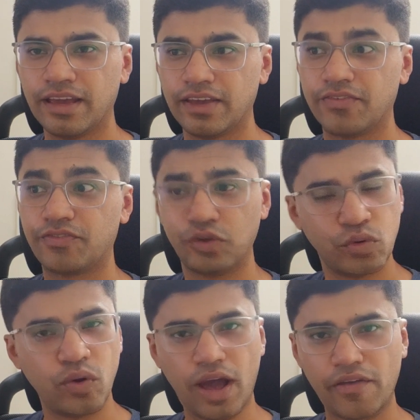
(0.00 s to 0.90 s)
If
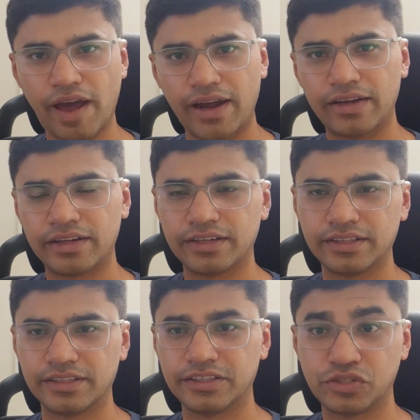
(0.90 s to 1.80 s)
you have had
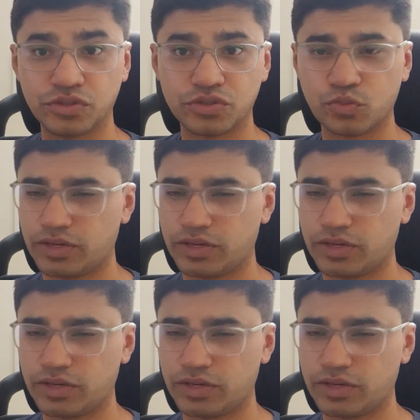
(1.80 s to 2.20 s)
issues